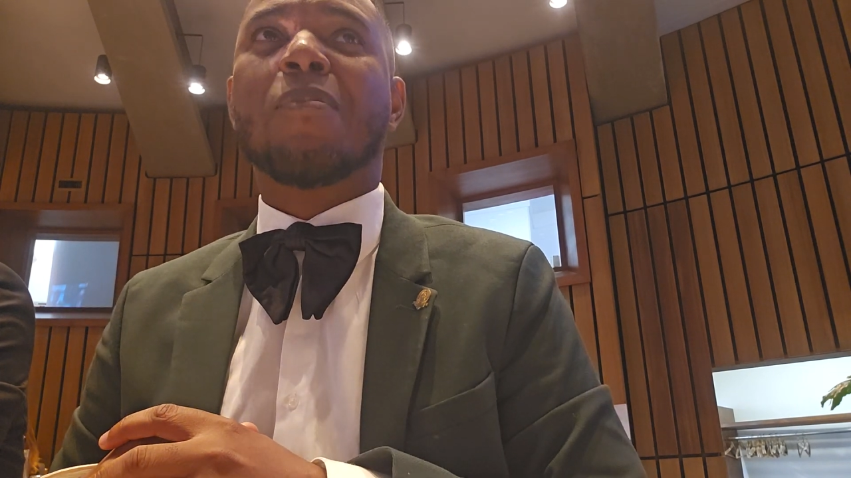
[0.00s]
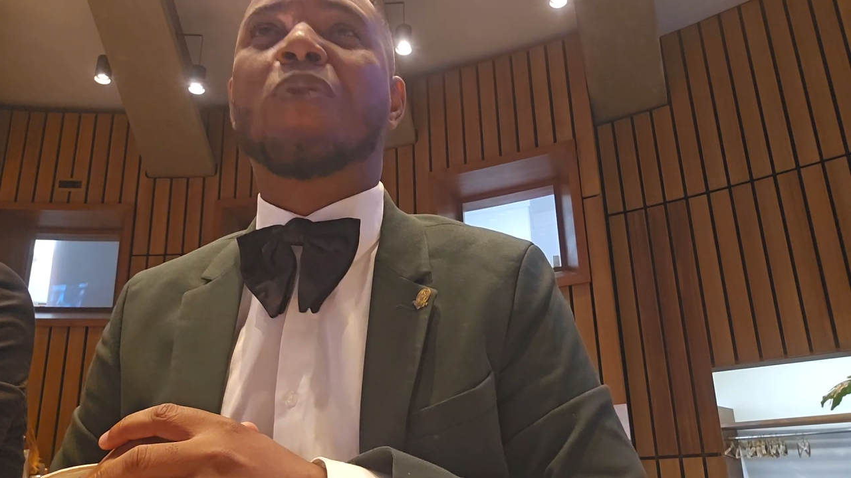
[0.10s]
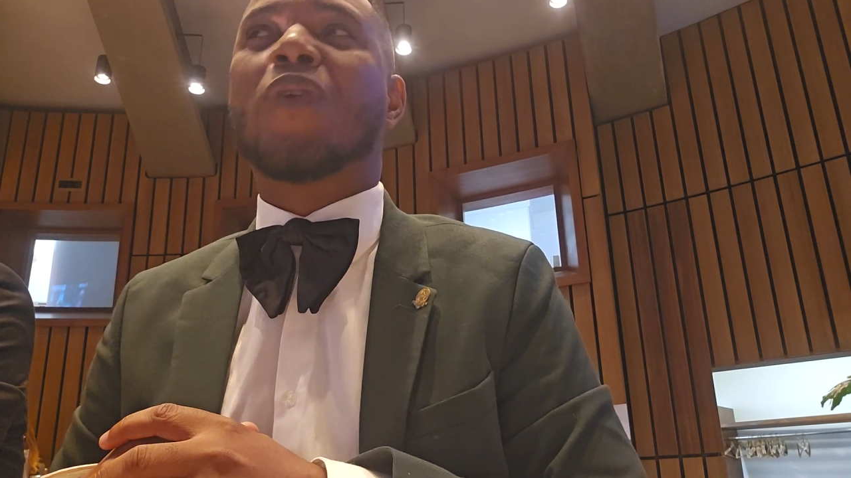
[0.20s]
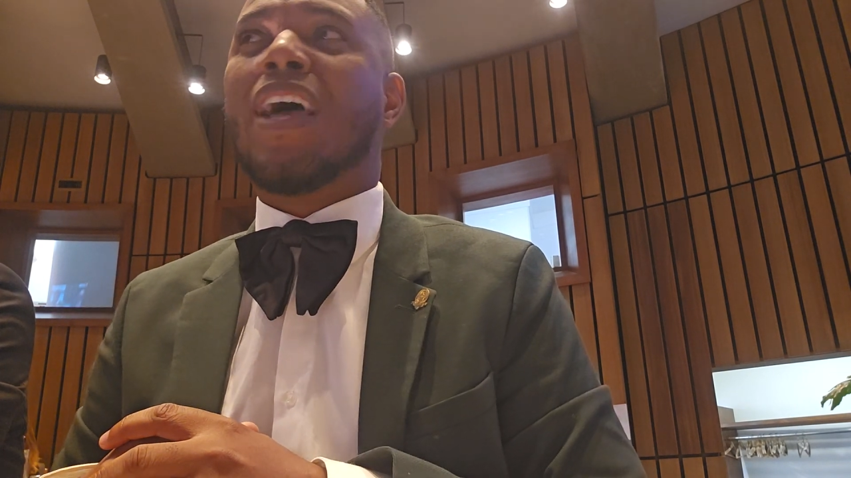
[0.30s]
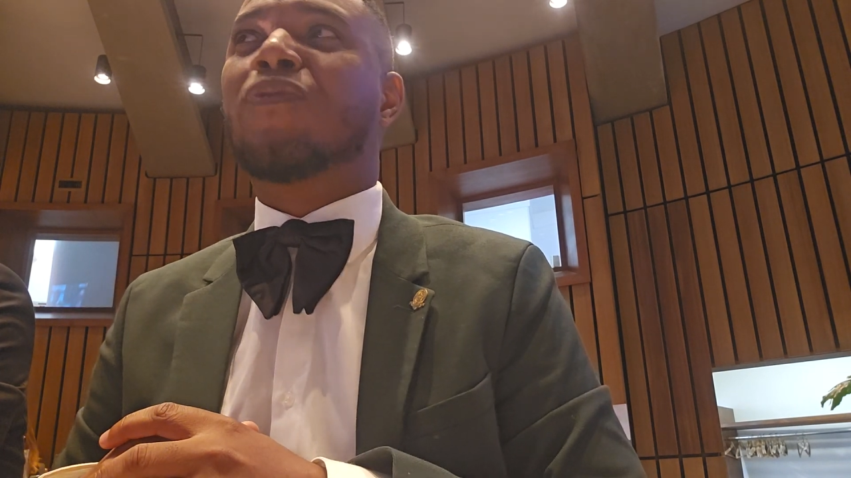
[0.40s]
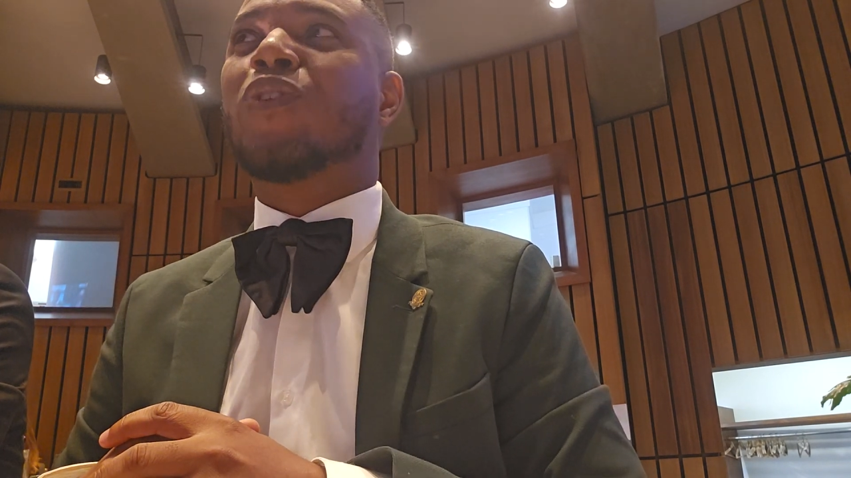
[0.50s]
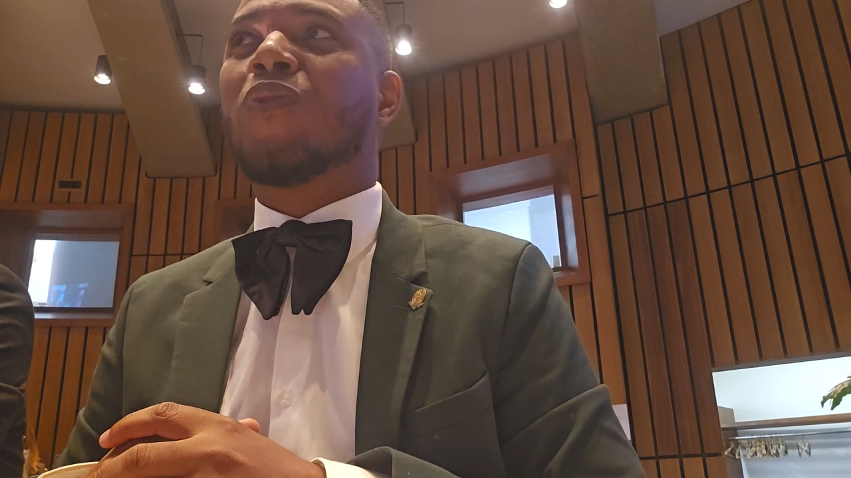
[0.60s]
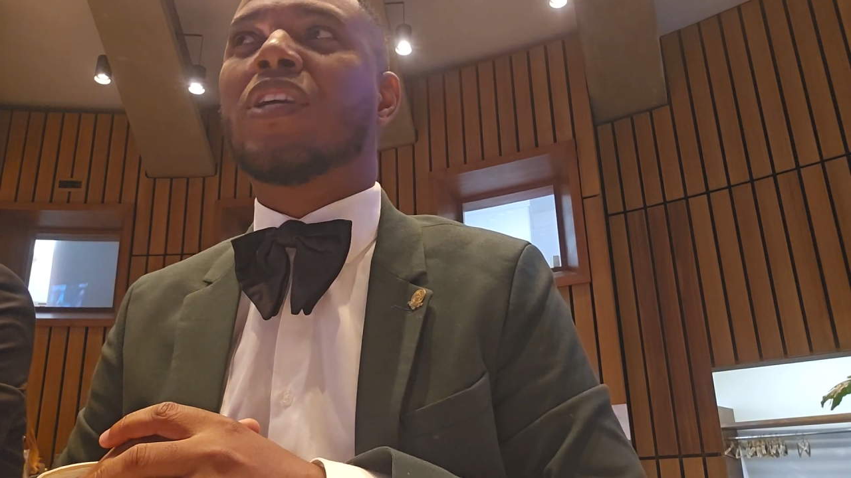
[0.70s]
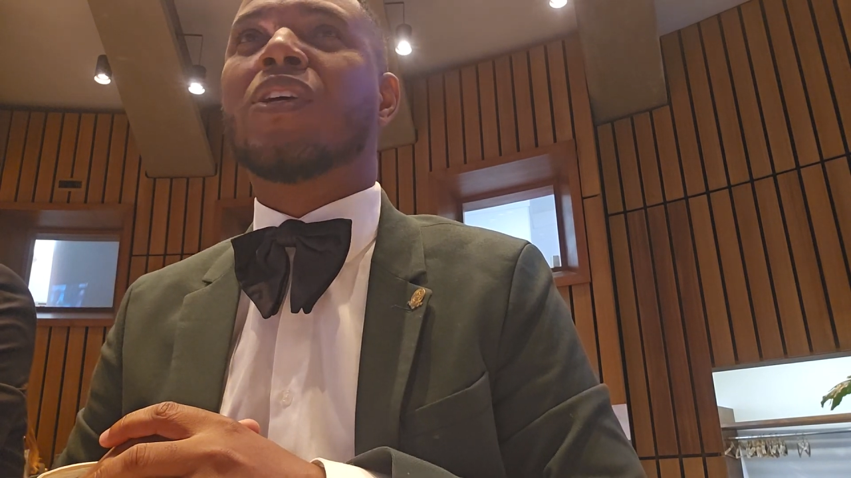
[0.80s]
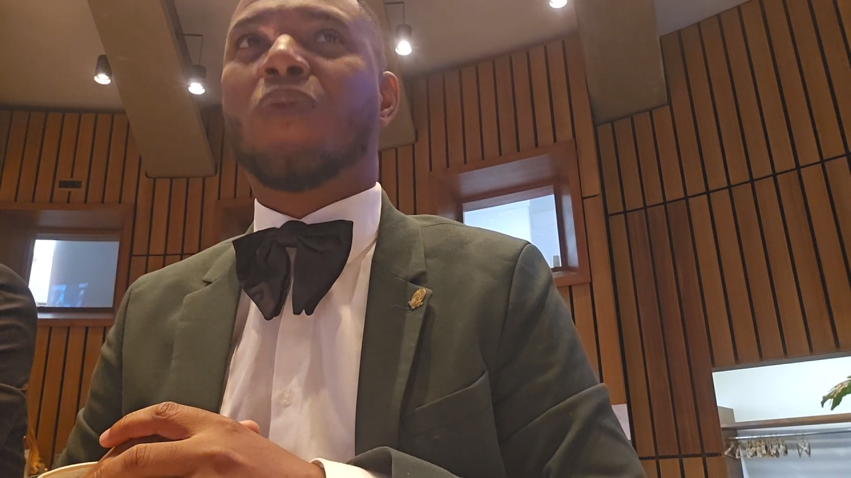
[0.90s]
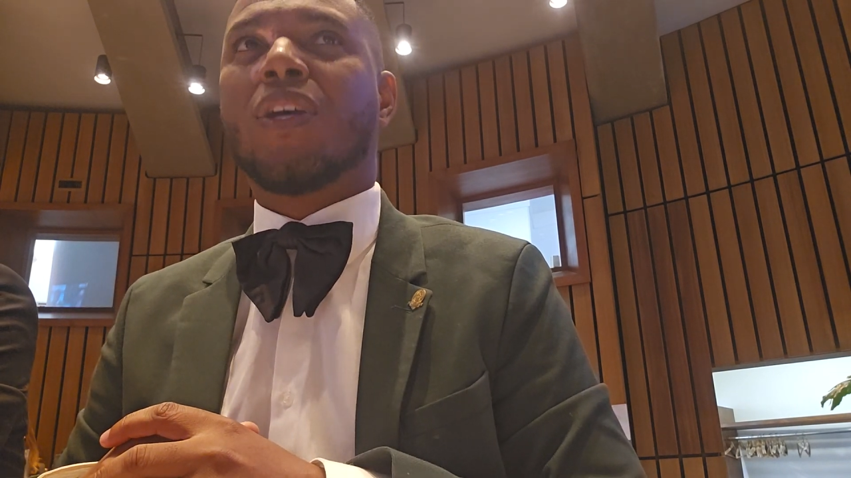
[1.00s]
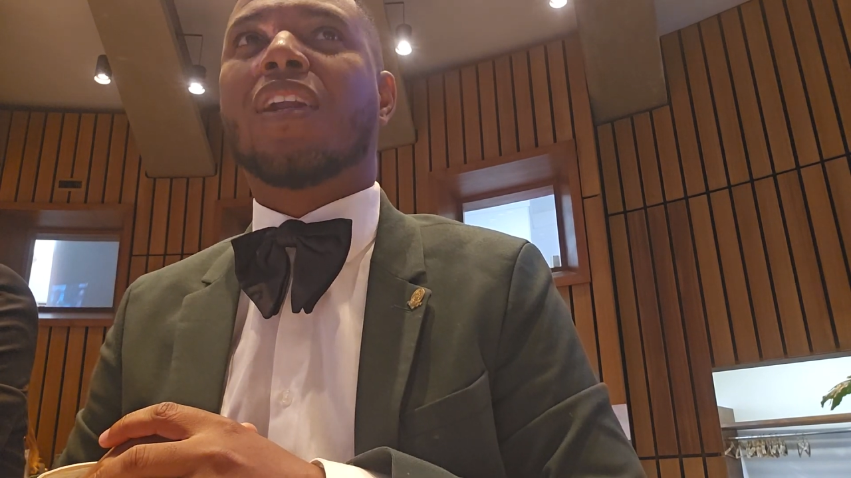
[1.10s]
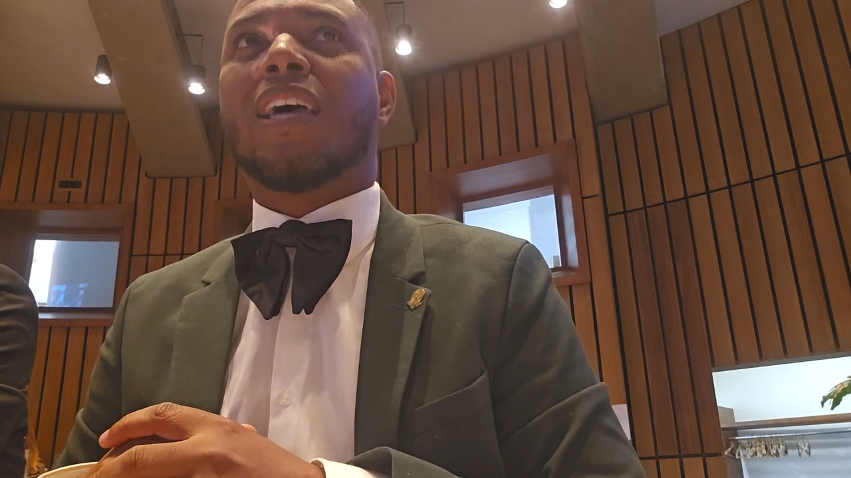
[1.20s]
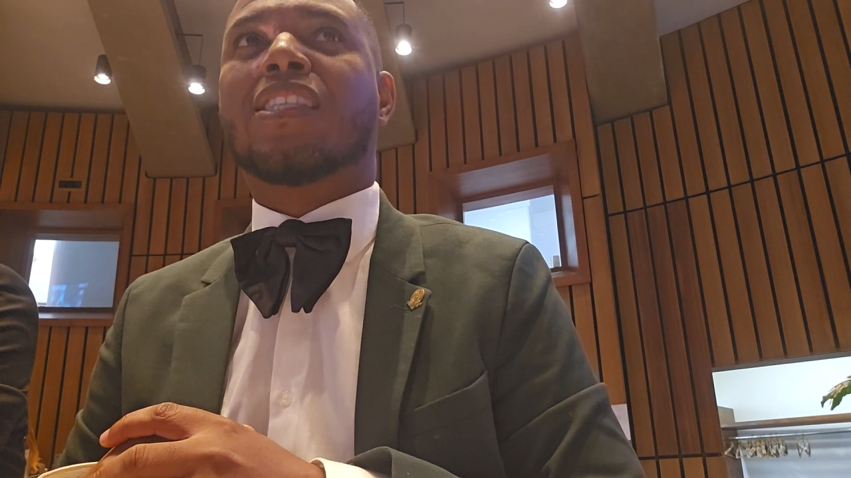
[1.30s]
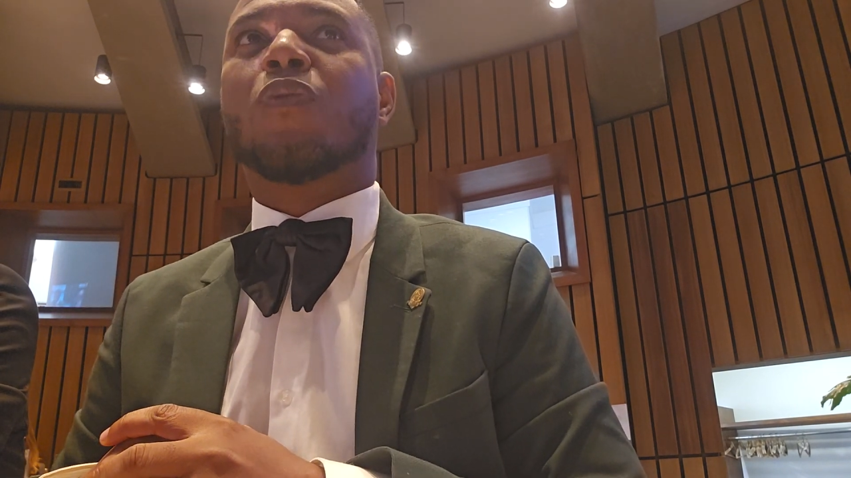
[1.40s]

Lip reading: but we have to realize